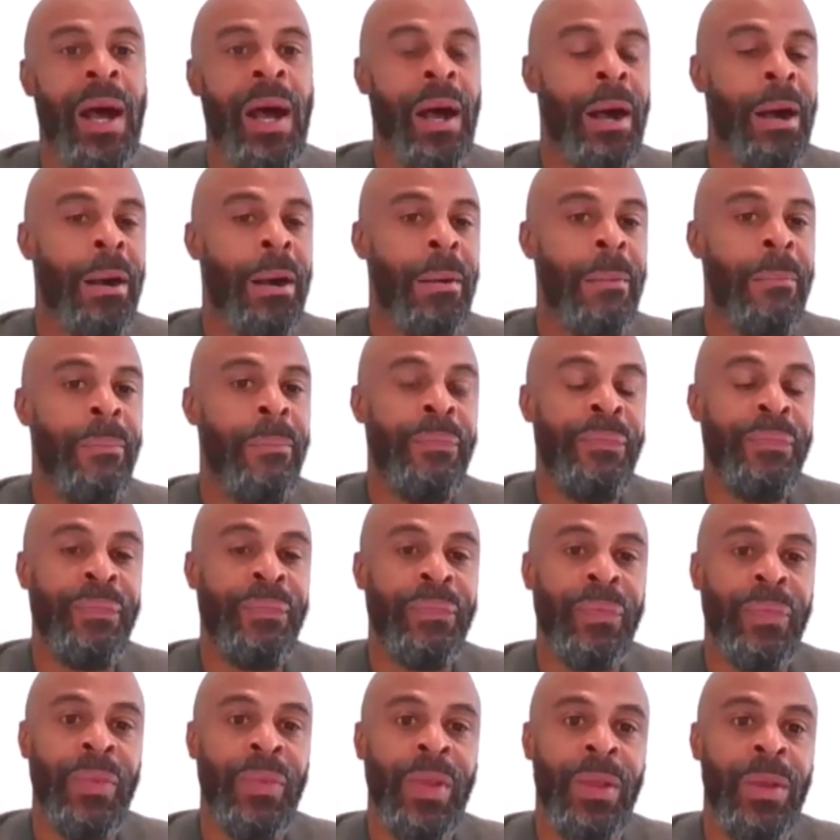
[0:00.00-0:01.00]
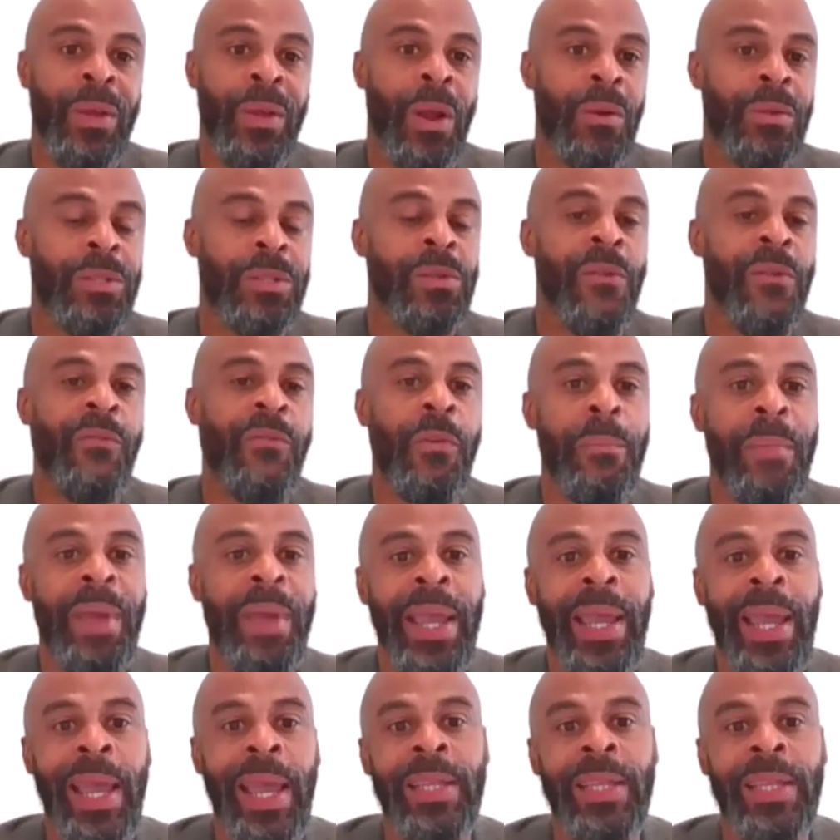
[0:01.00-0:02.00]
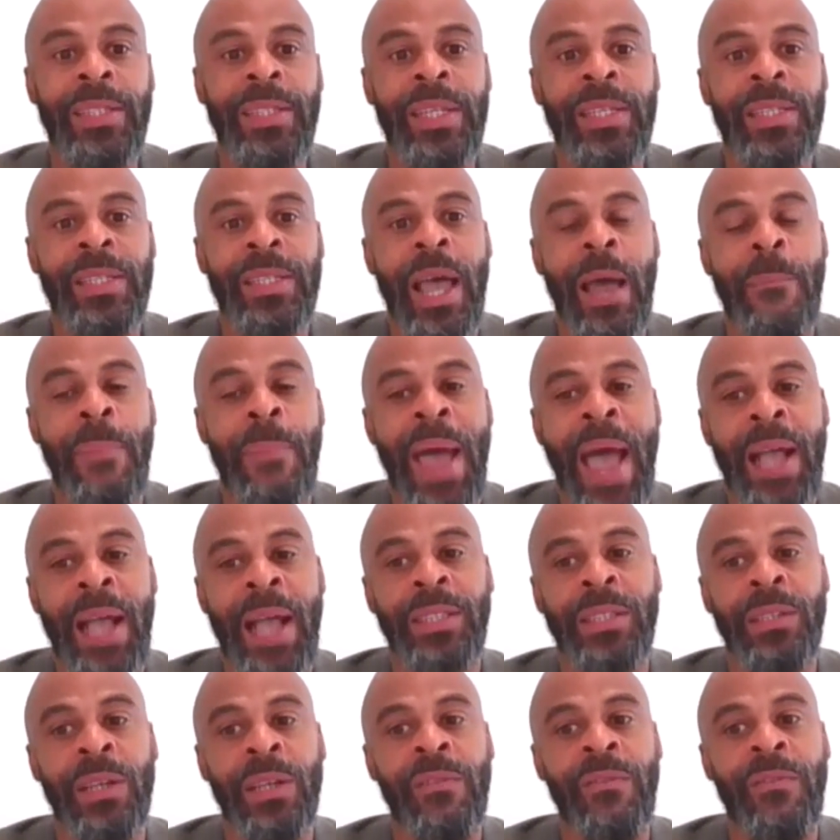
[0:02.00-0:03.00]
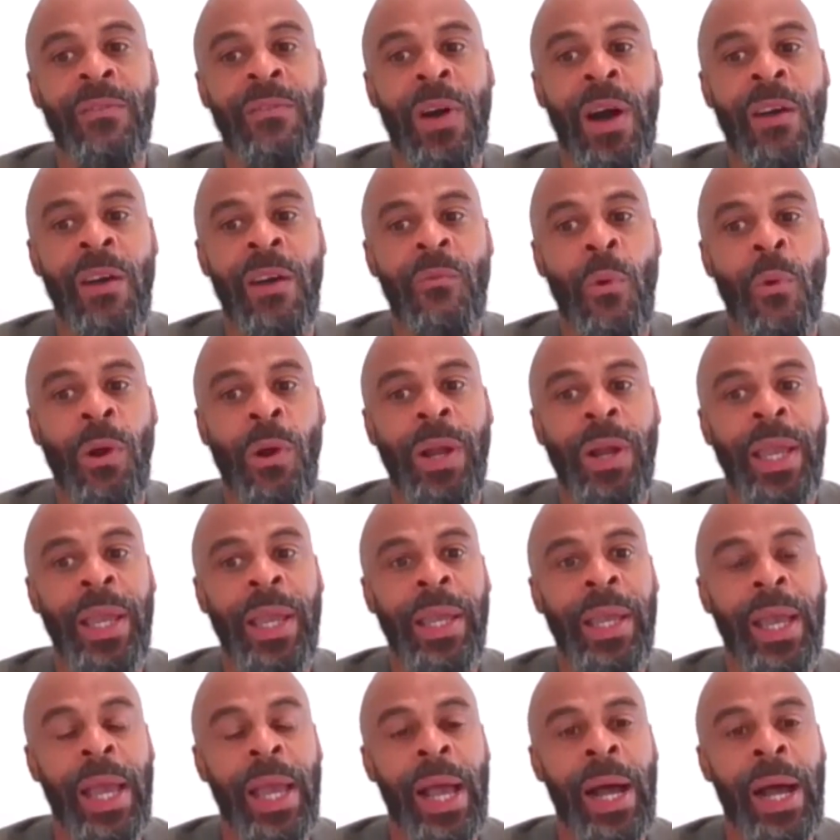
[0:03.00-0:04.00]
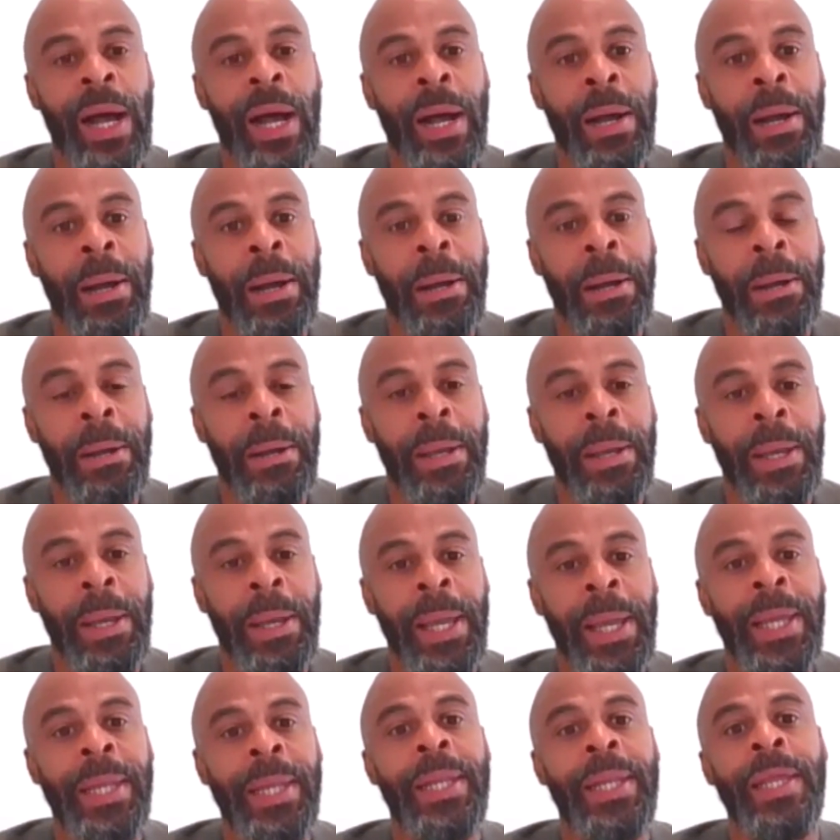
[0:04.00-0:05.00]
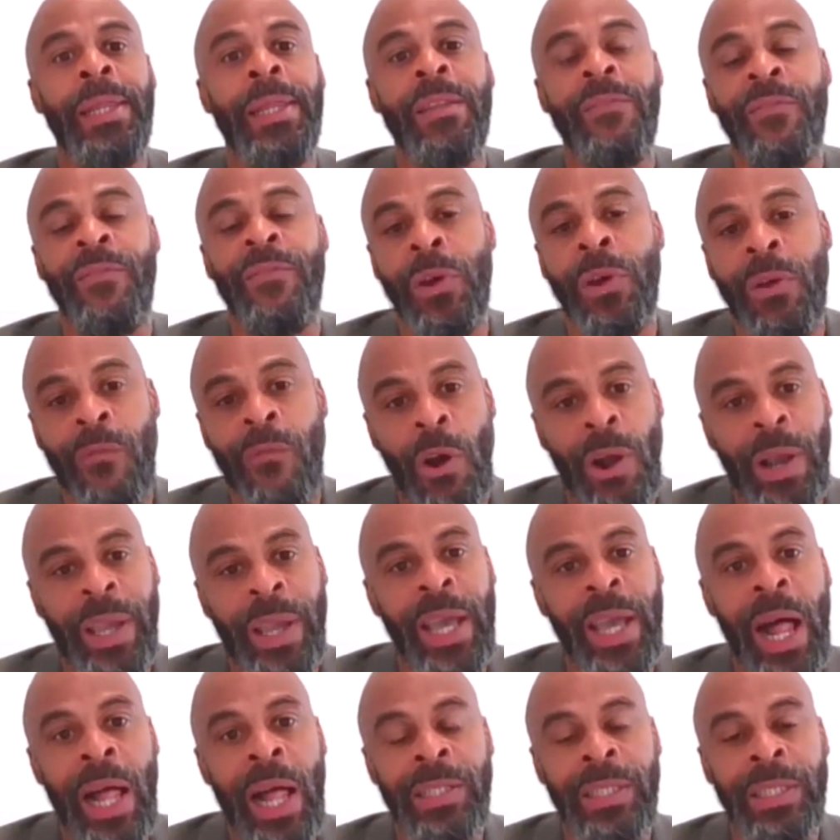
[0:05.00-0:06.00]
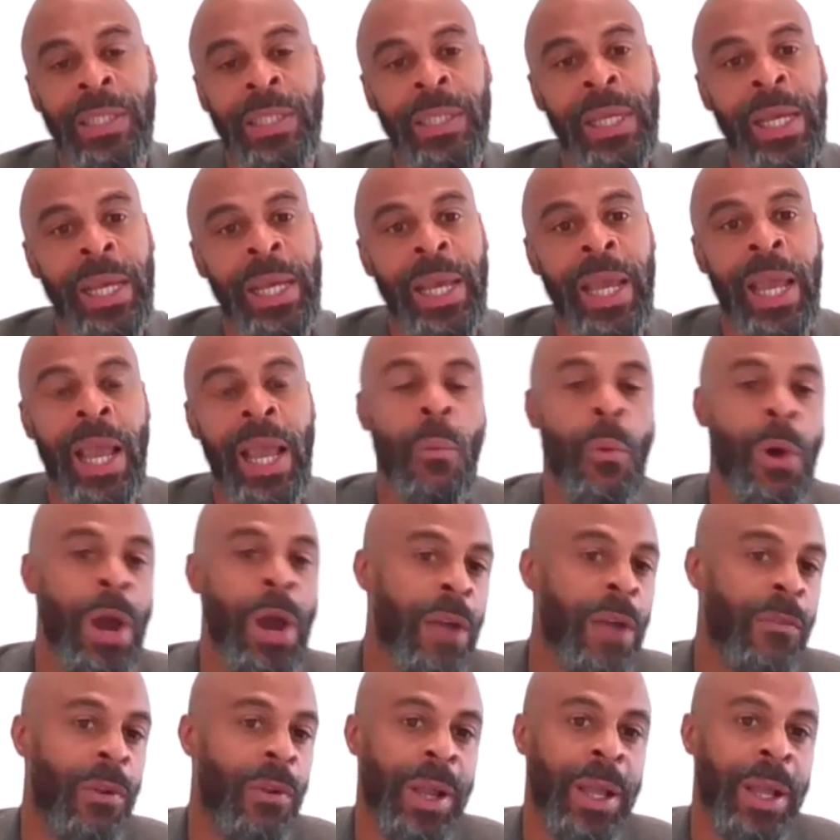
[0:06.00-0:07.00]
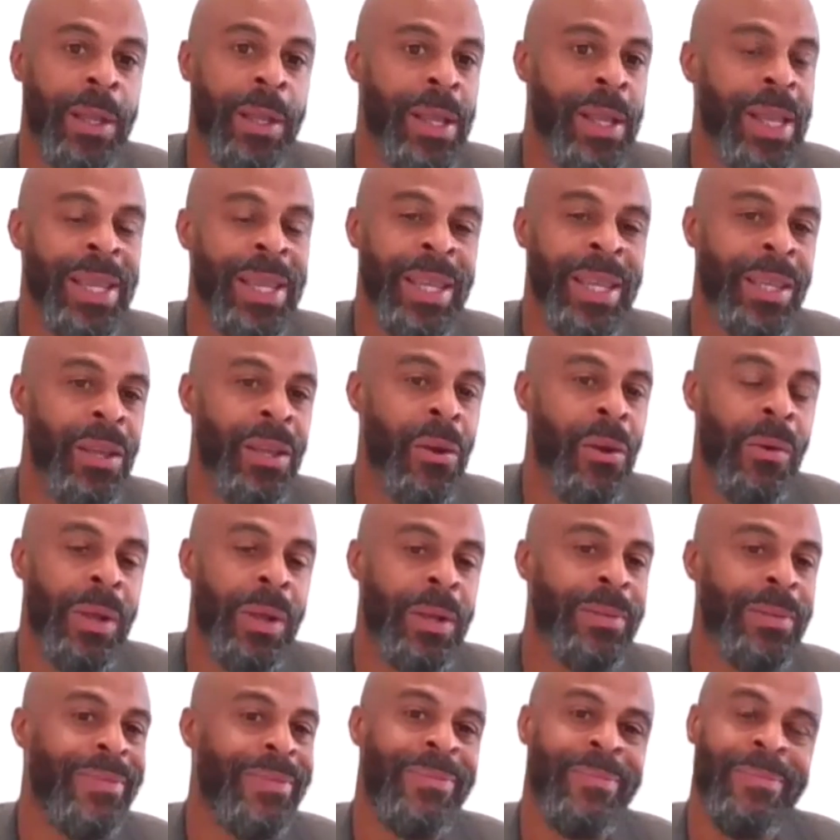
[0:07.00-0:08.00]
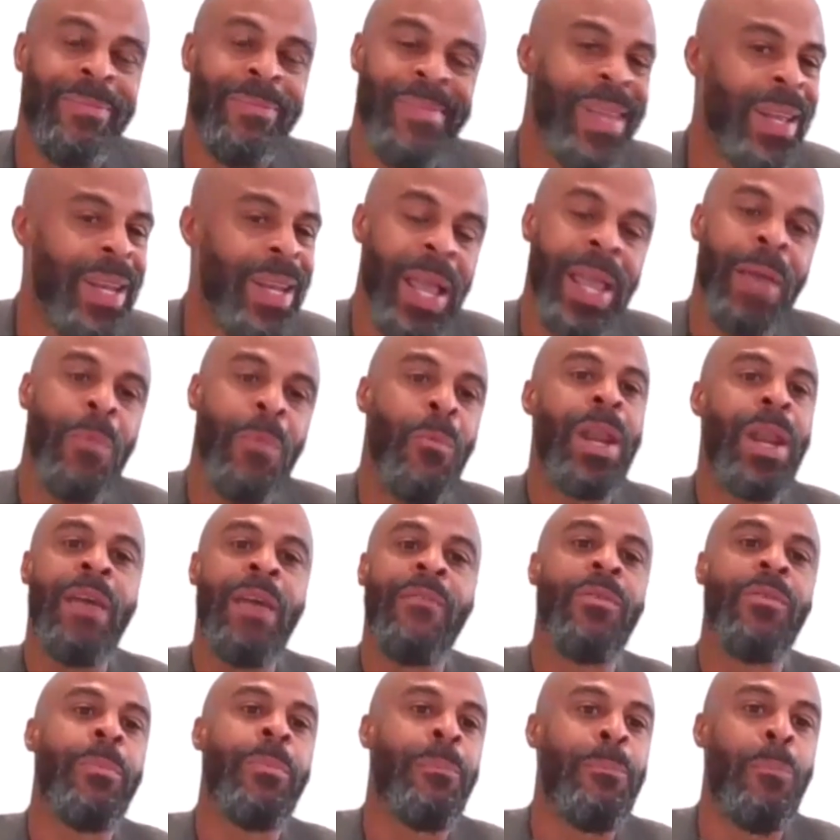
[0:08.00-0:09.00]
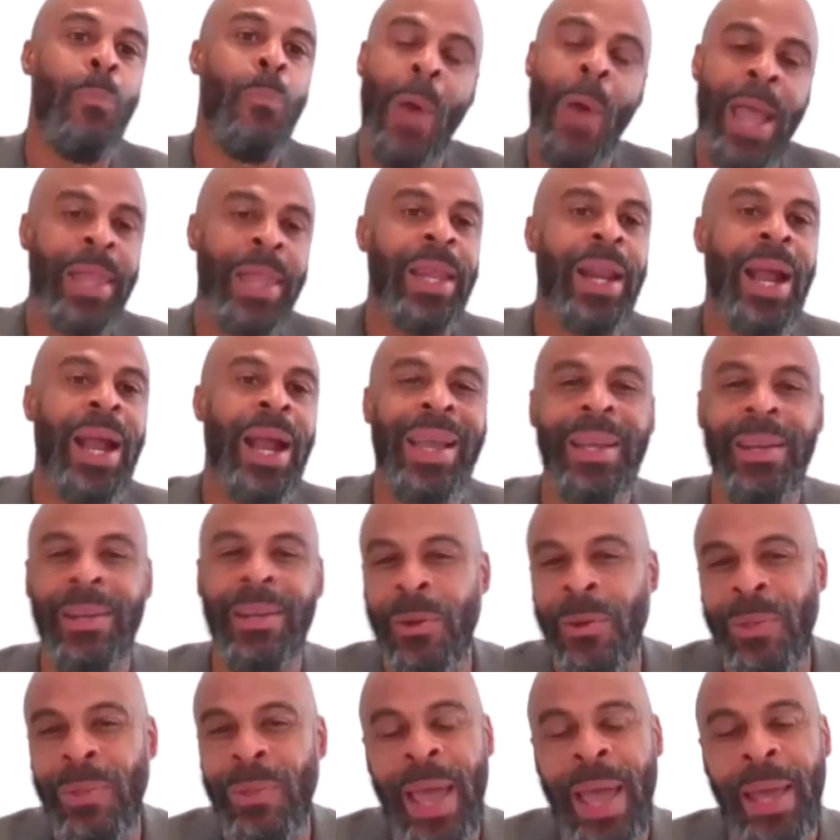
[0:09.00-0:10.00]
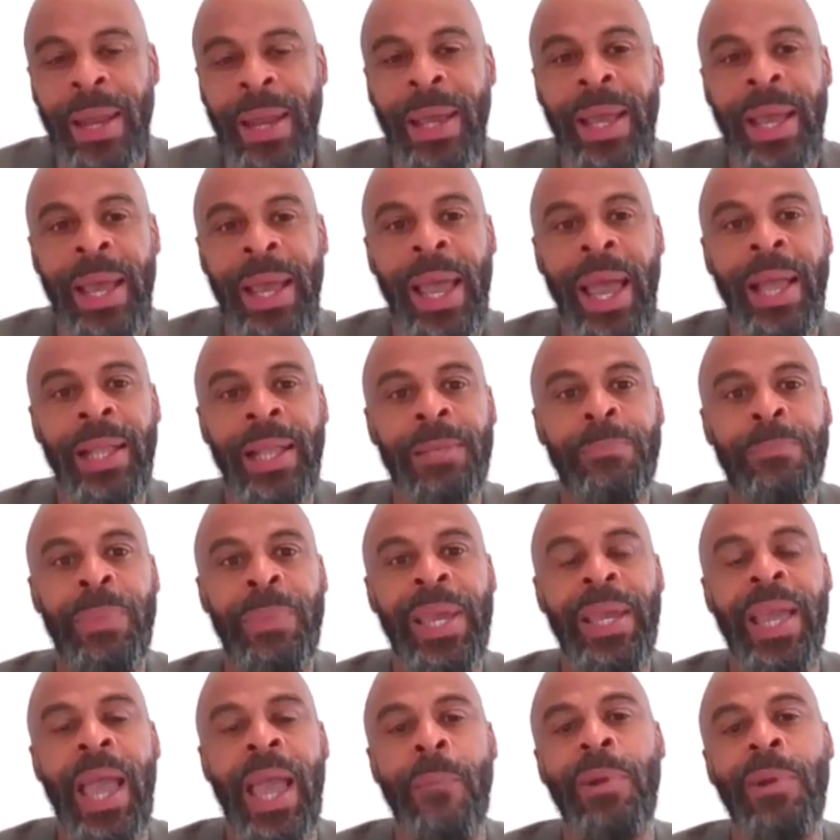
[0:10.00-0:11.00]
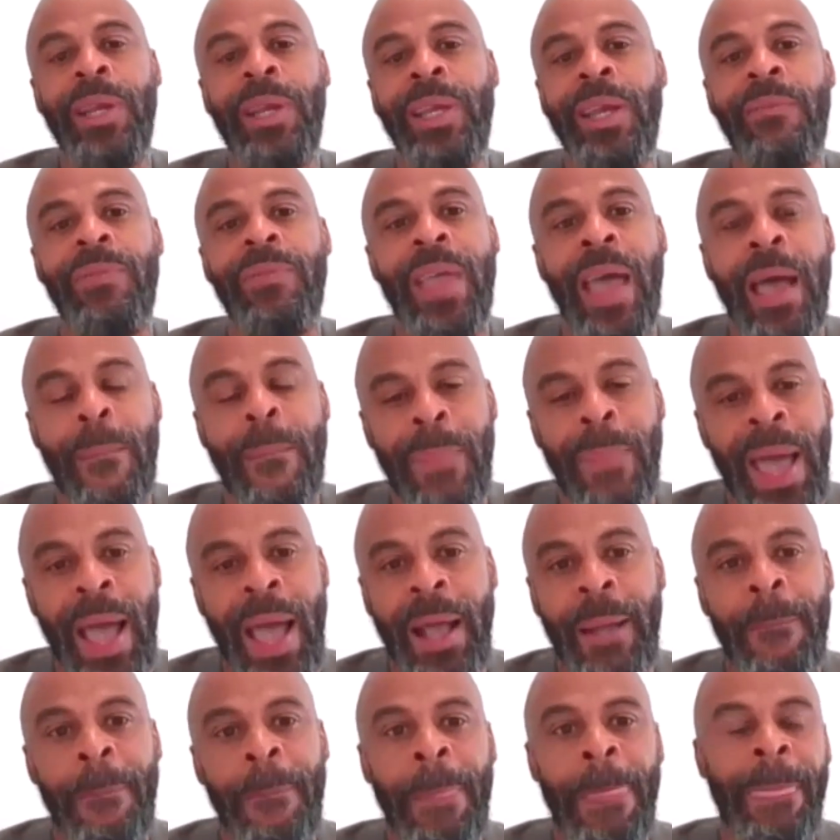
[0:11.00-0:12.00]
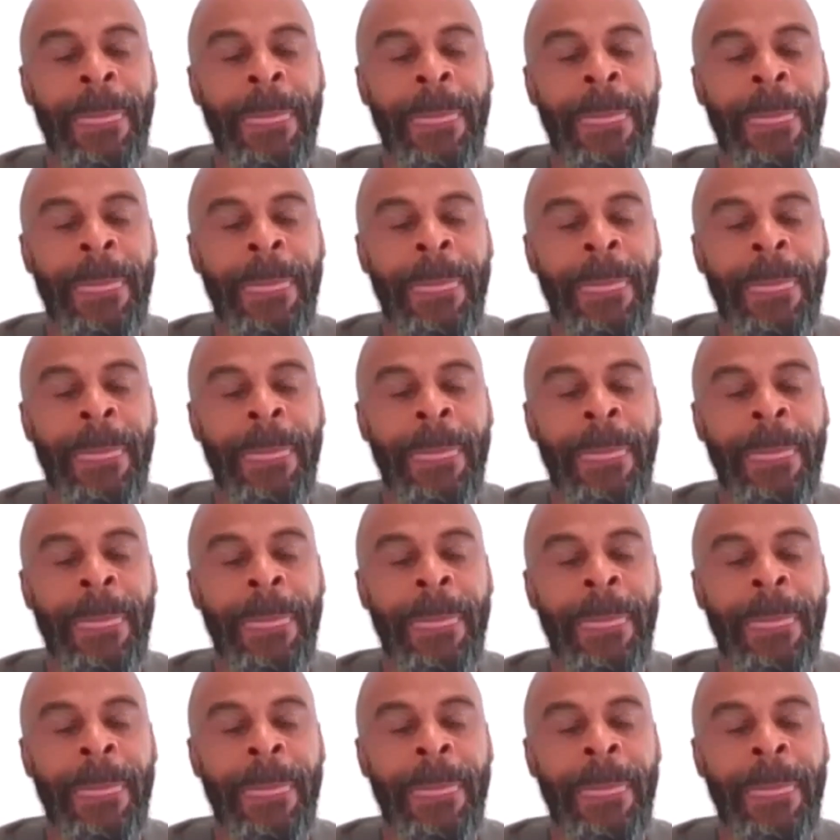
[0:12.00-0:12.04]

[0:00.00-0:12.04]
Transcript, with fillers: Um, you know, so for me, it's just that passion of, of working uh, in, in the field of archaeology in whatever, you know, in, in whatever way that I can do that and being able to give that back.